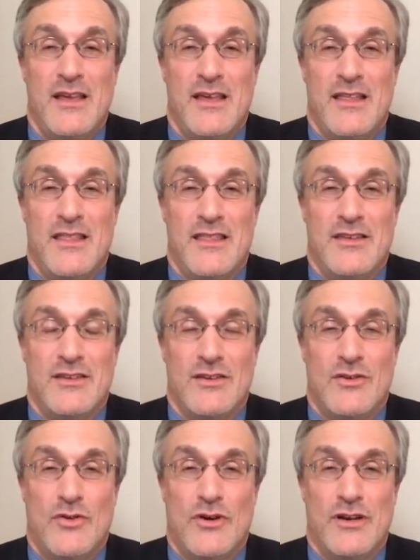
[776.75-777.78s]
The
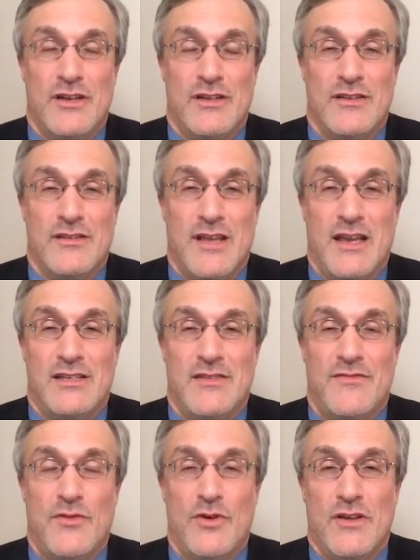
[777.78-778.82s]
court in
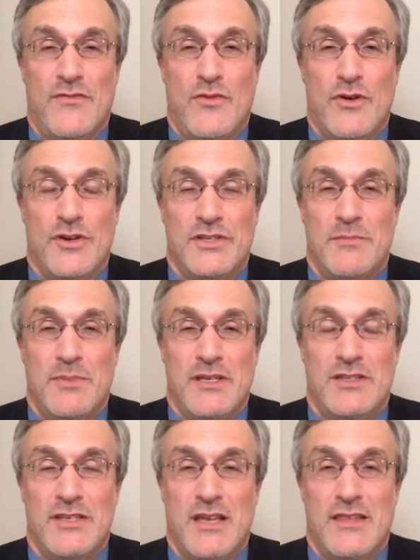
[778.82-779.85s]
1944 simply
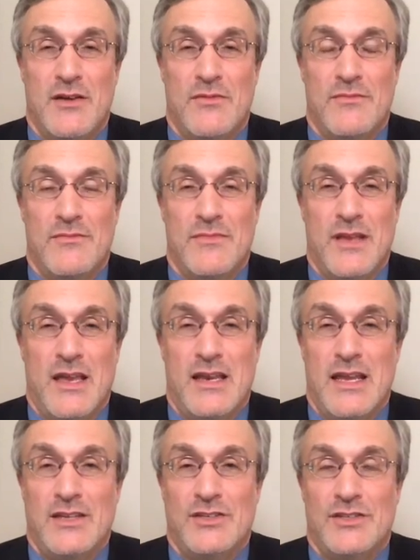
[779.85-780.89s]
said that an
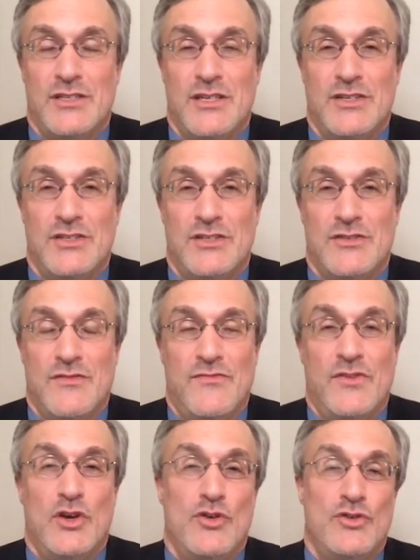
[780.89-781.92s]
agency's
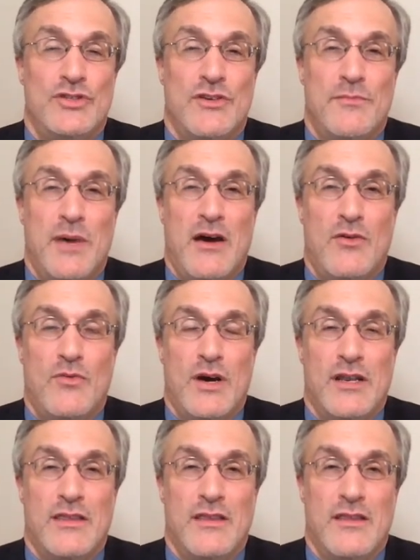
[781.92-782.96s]
views about what